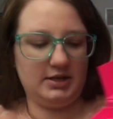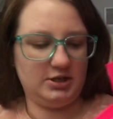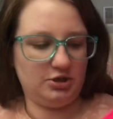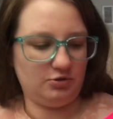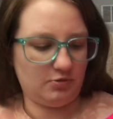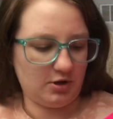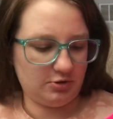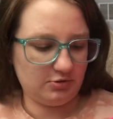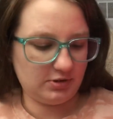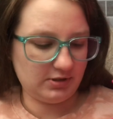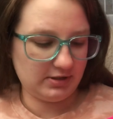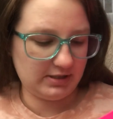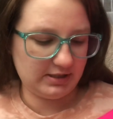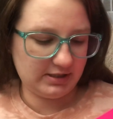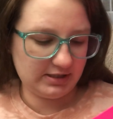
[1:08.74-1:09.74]
Duo. So
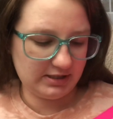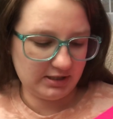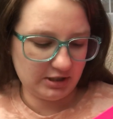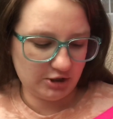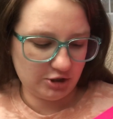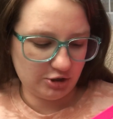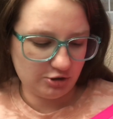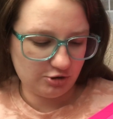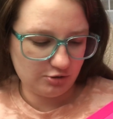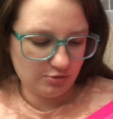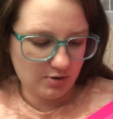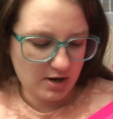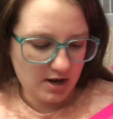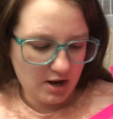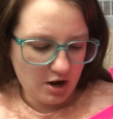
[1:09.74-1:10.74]
this is the new
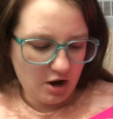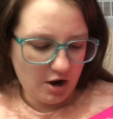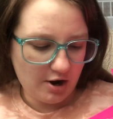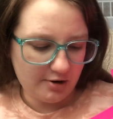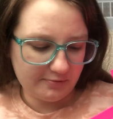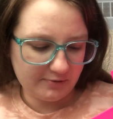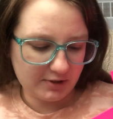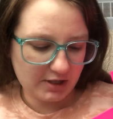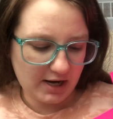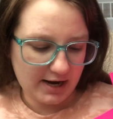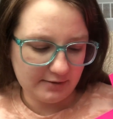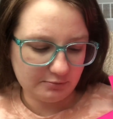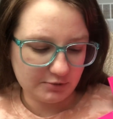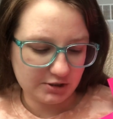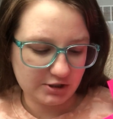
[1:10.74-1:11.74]

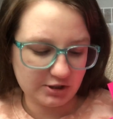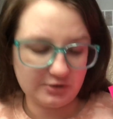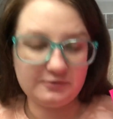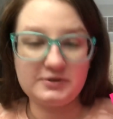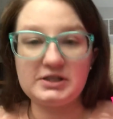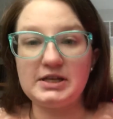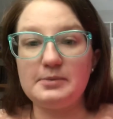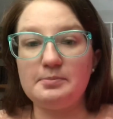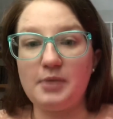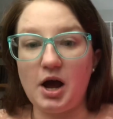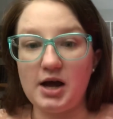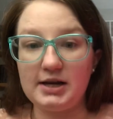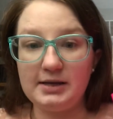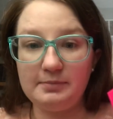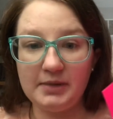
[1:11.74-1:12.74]
overnight resurfacing
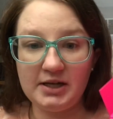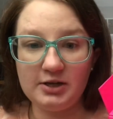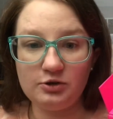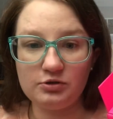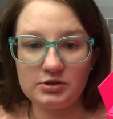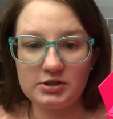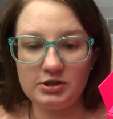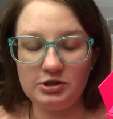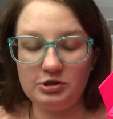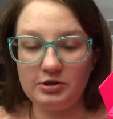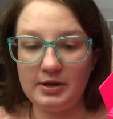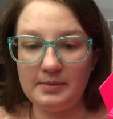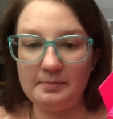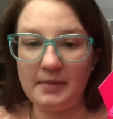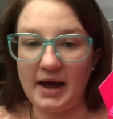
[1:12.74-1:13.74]
body peel. So you
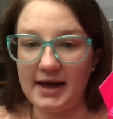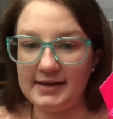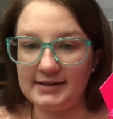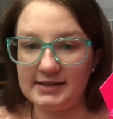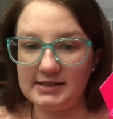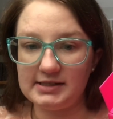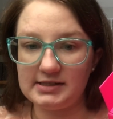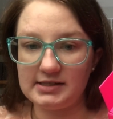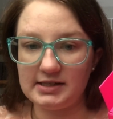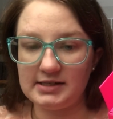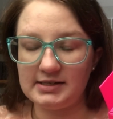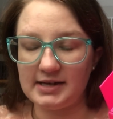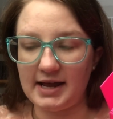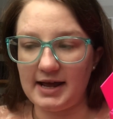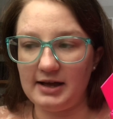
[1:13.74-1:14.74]
can buy this
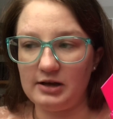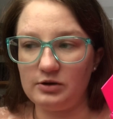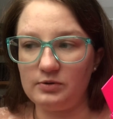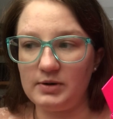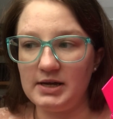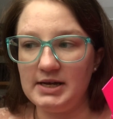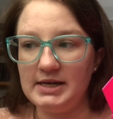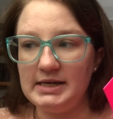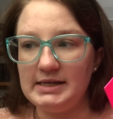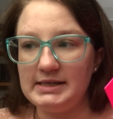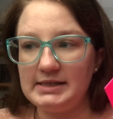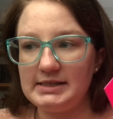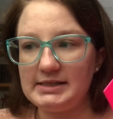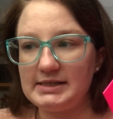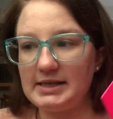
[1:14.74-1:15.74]
now
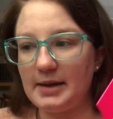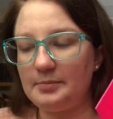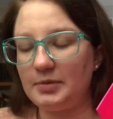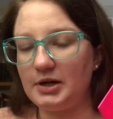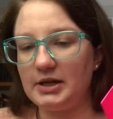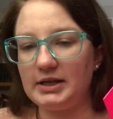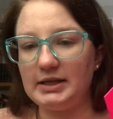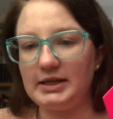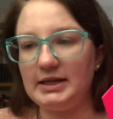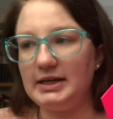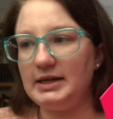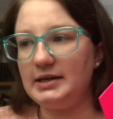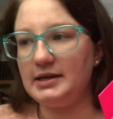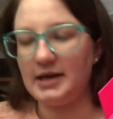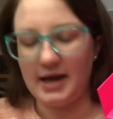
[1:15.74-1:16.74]

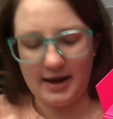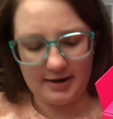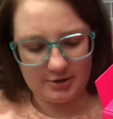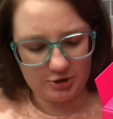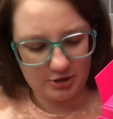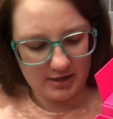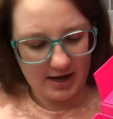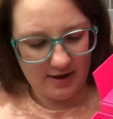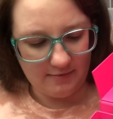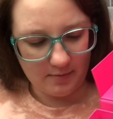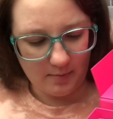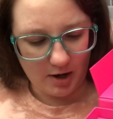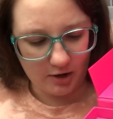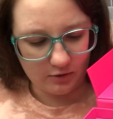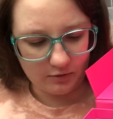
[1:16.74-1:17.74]
separately. I actually have a
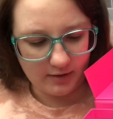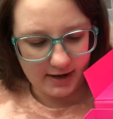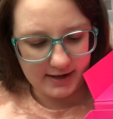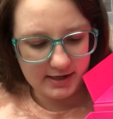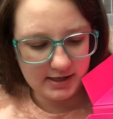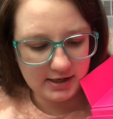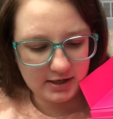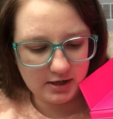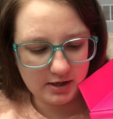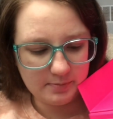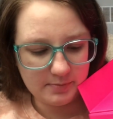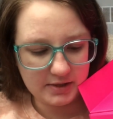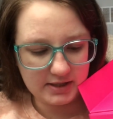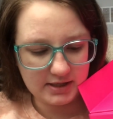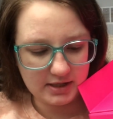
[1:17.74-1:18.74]
bottle right here,
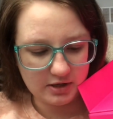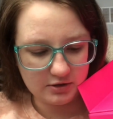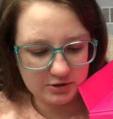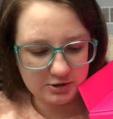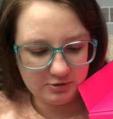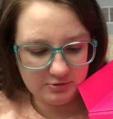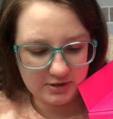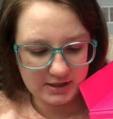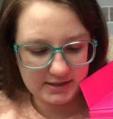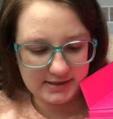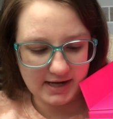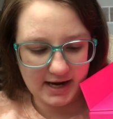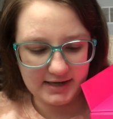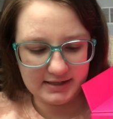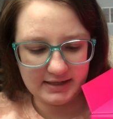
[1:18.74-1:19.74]
but then also the
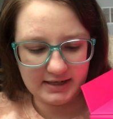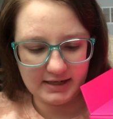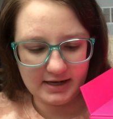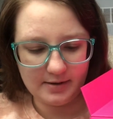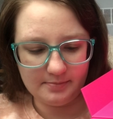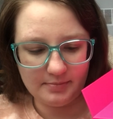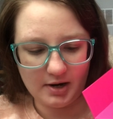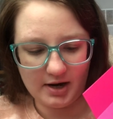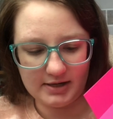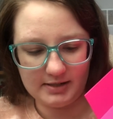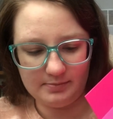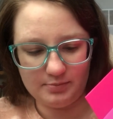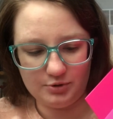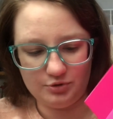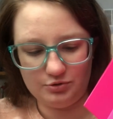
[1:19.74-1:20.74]
Tightening
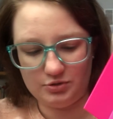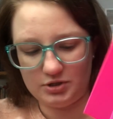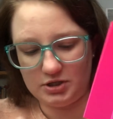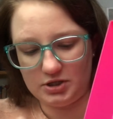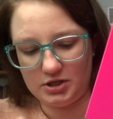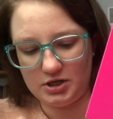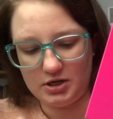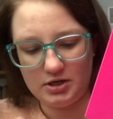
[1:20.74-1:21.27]
Boost